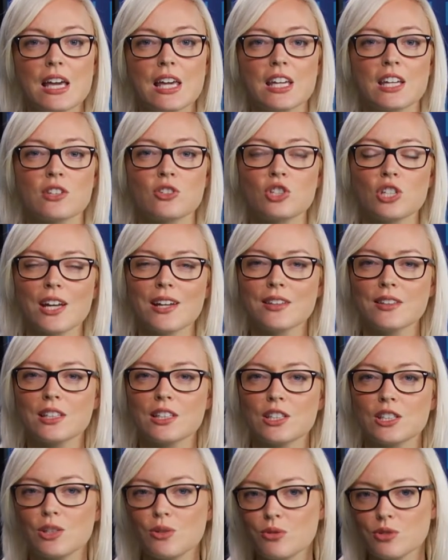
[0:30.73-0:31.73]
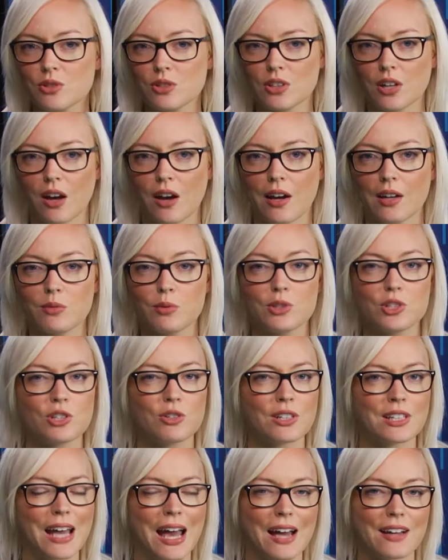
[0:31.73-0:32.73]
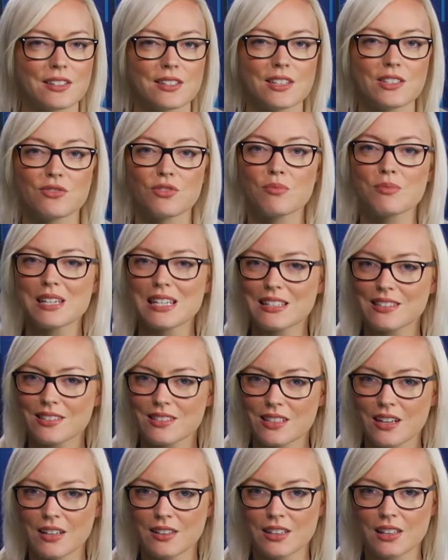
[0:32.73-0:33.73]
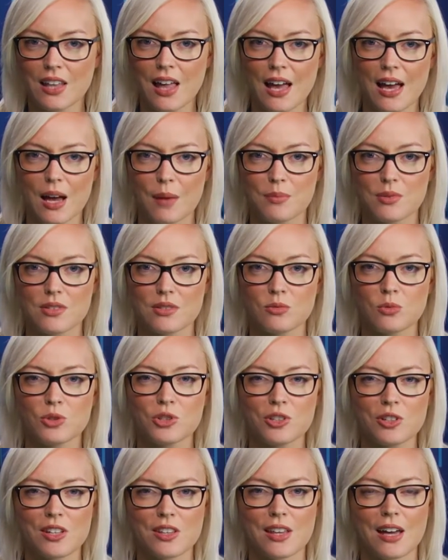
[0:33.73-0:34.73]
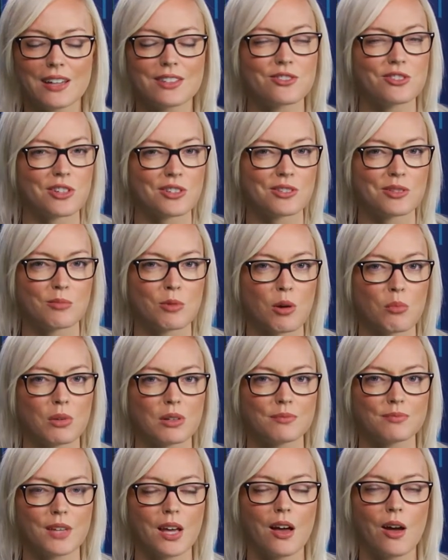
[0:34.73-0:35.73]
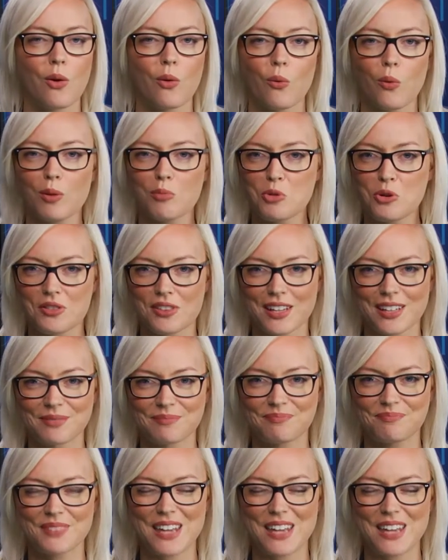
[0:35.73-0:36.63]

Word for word: you can check the user guide, which you can access from inside the labs. And we'll show you that in just a moment. One more thing.